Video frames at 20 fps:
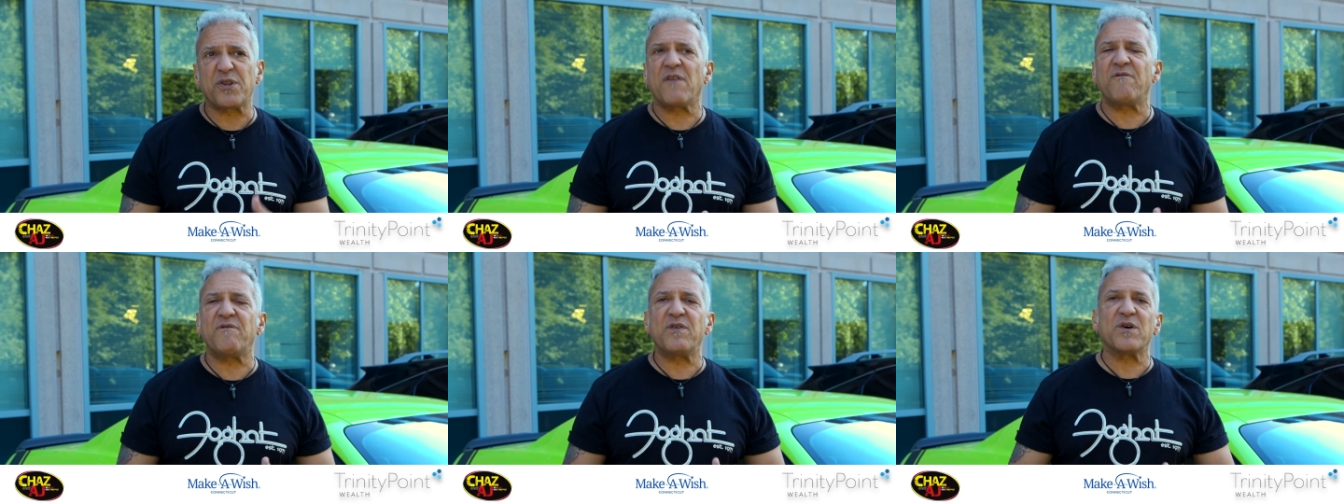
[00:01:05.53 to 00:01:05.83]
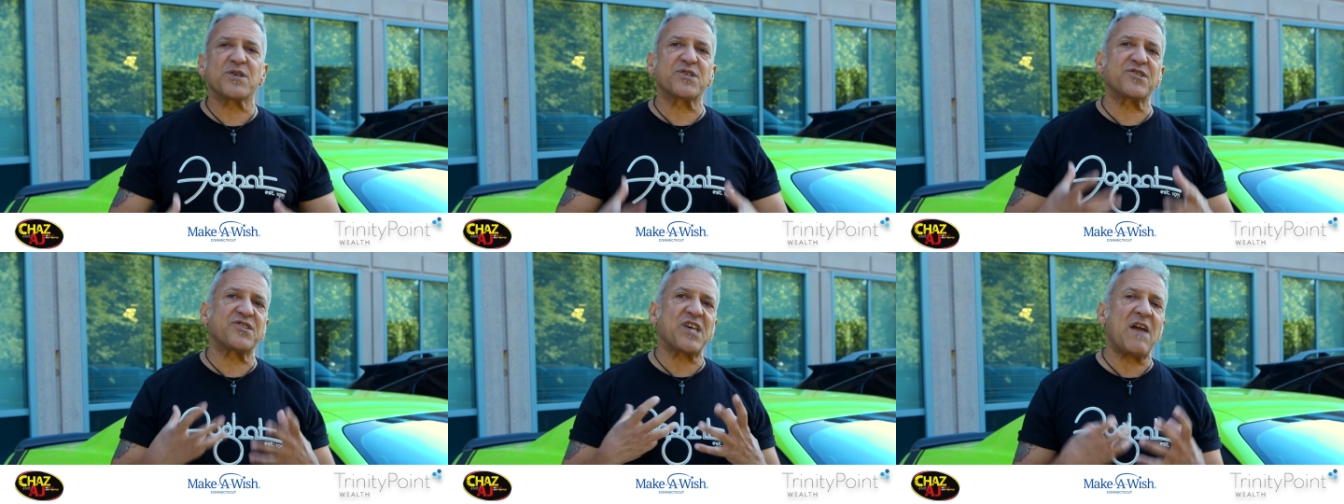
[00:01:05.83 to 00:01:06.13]
He
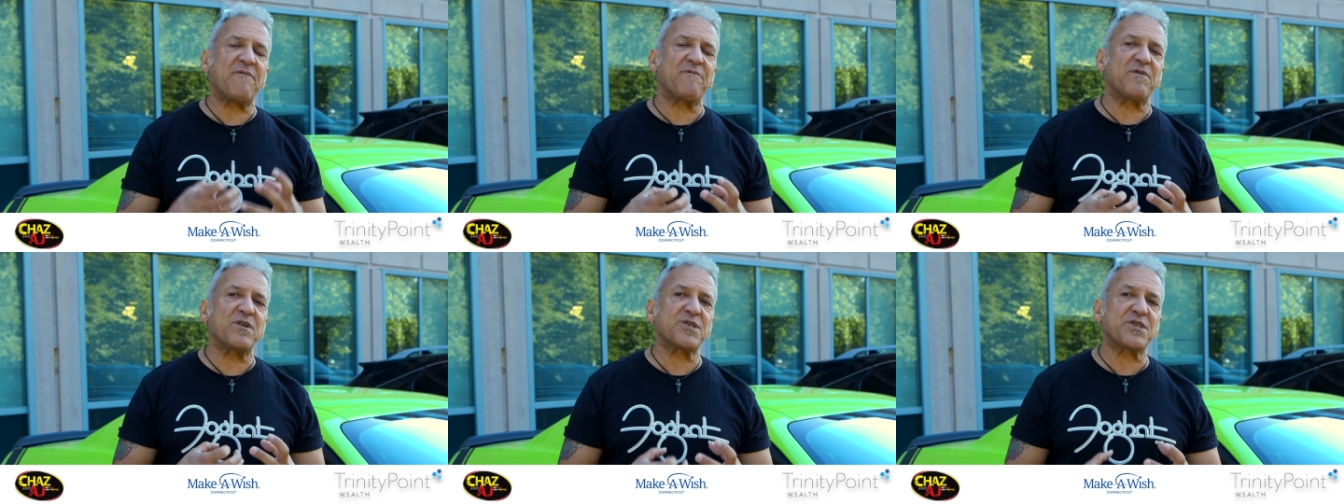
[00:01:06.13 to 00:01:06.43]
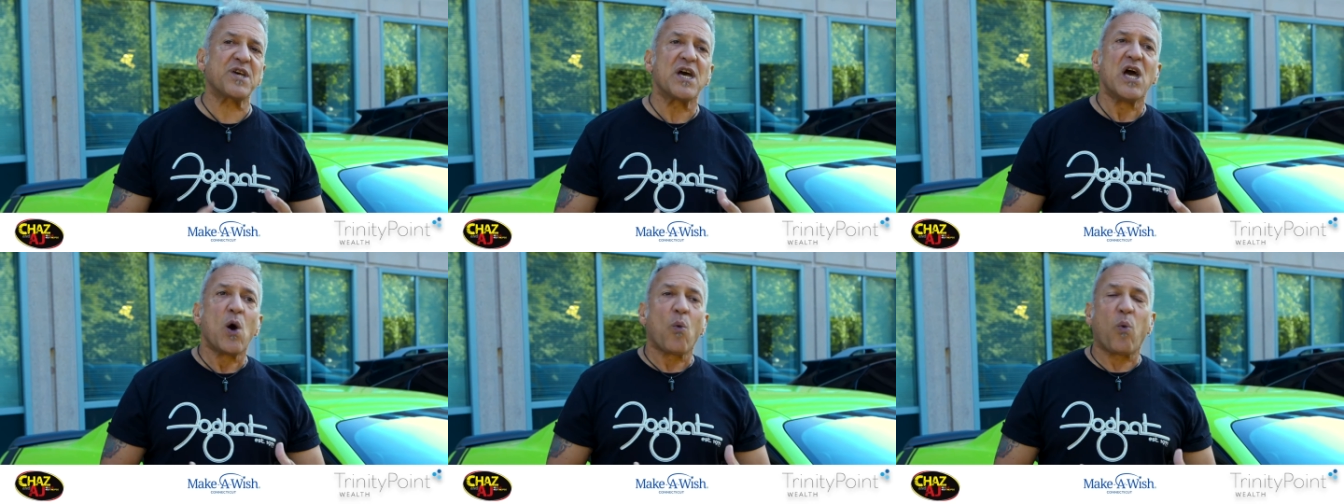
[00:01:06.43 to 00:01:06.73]
feels
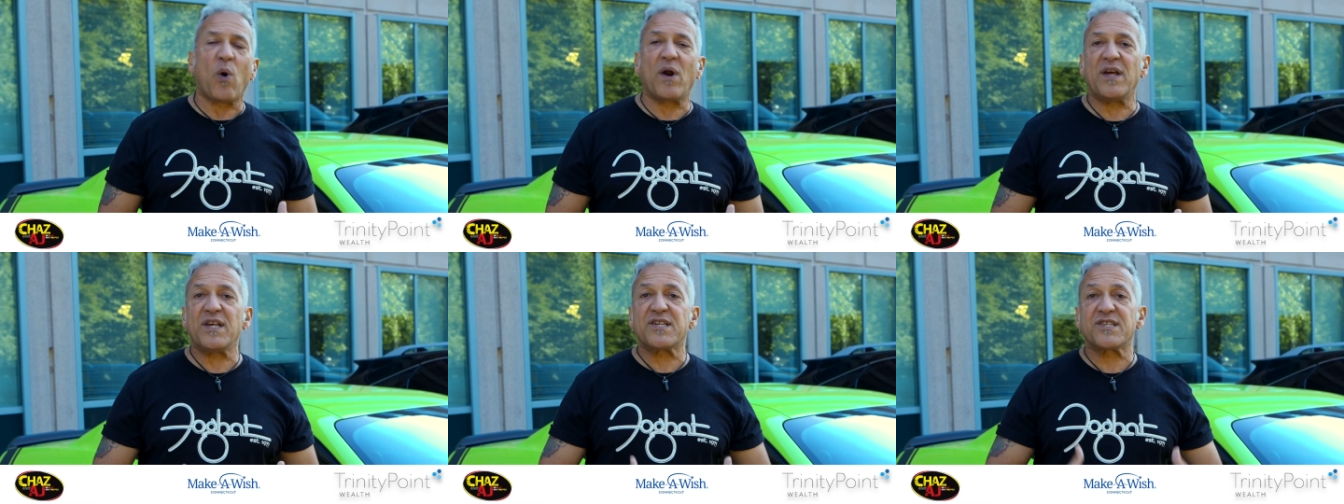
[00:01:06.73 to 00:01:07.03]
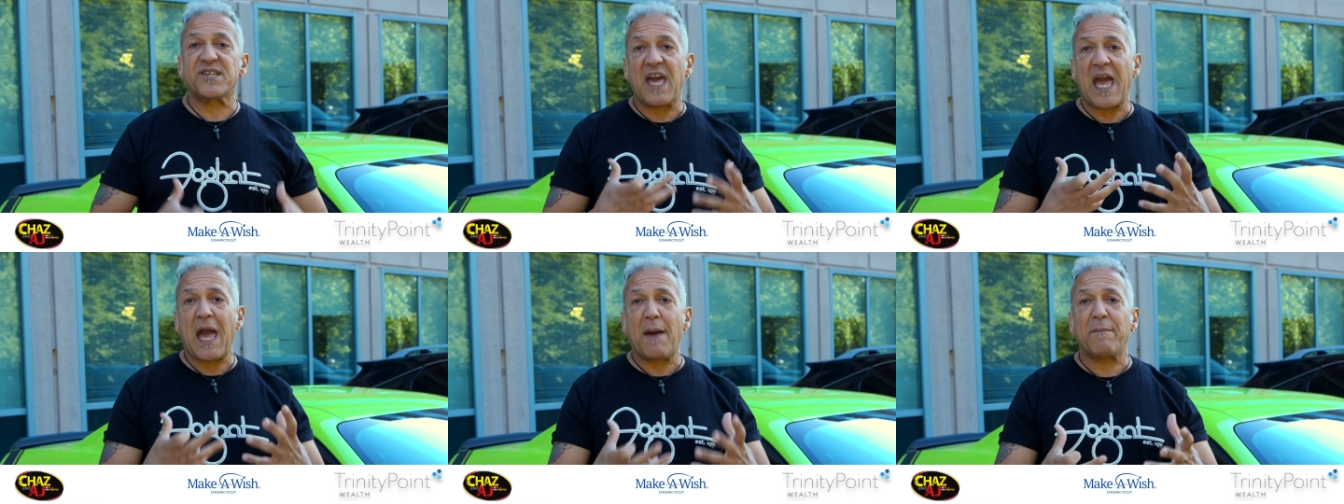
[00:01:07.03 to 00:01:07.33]
safest when he's
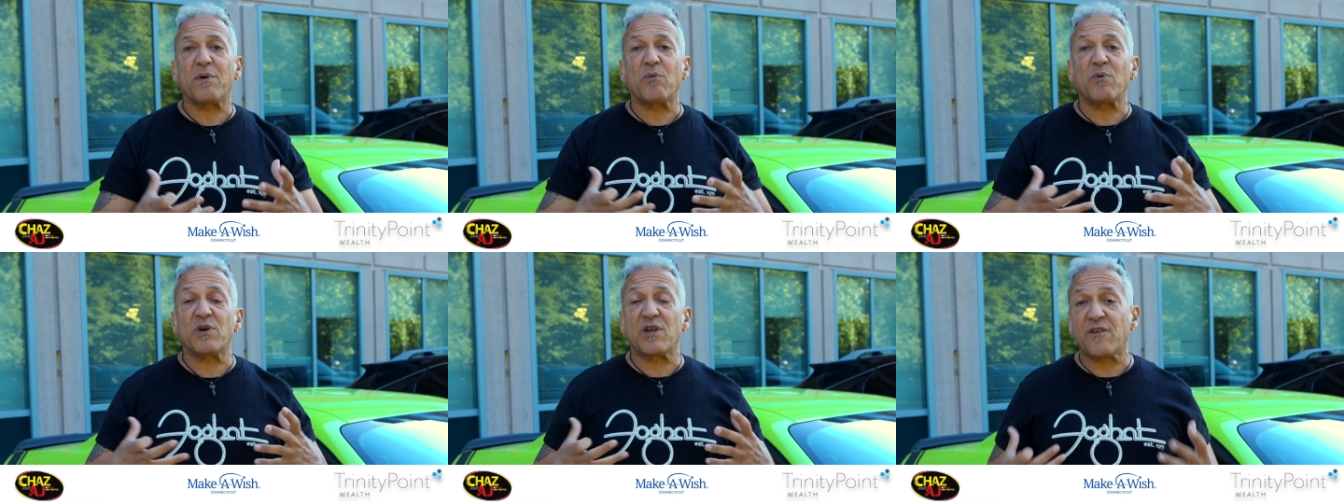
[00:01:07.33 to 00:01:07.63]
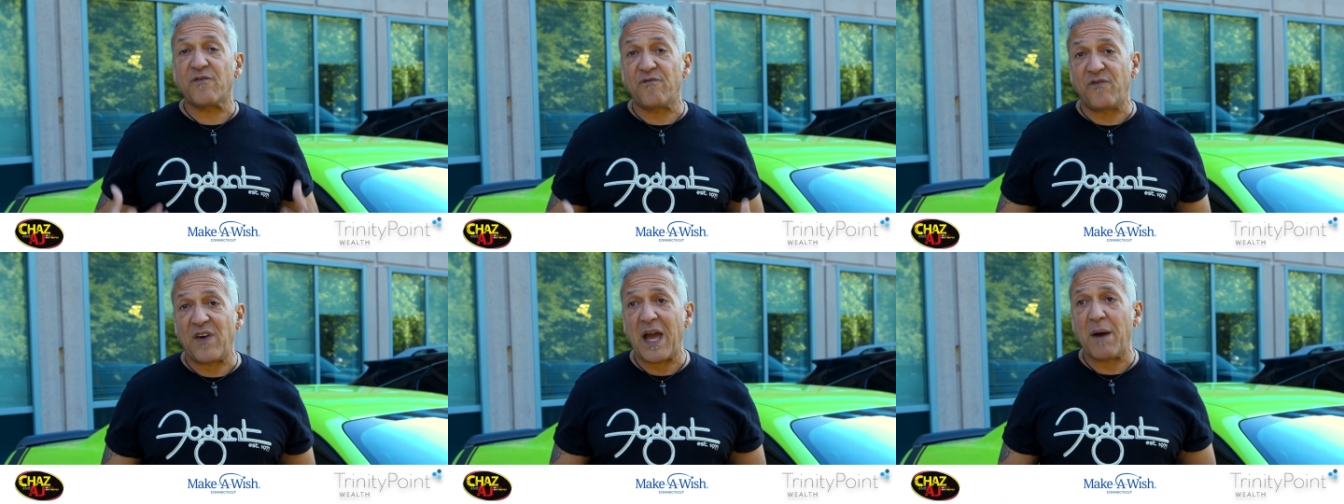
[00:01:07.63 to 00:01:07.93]
camping with
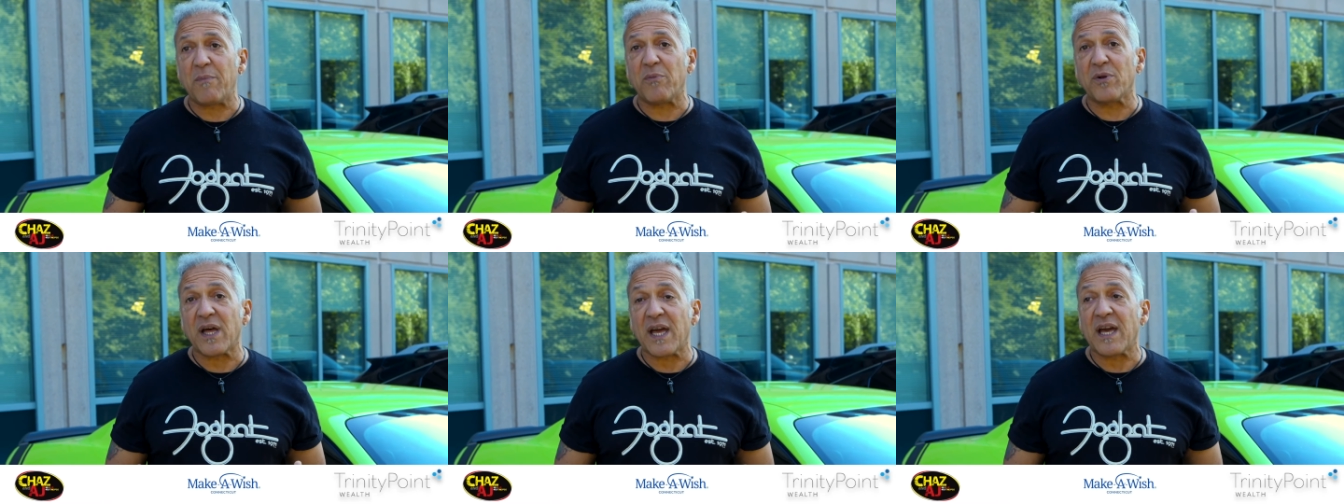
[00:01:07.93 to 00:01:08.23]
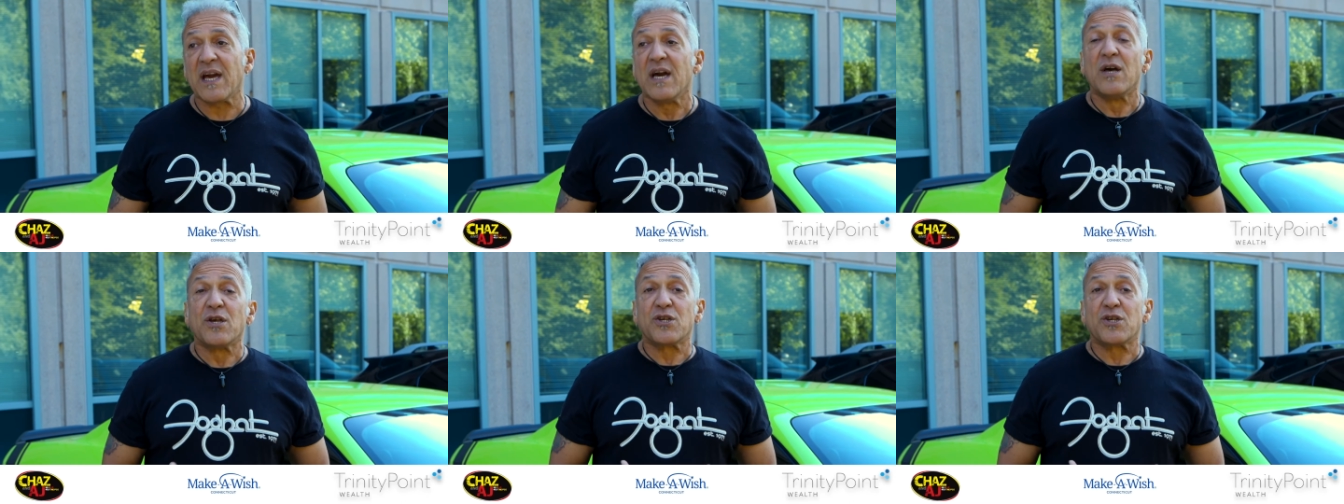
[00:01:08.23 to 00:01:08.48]
his family.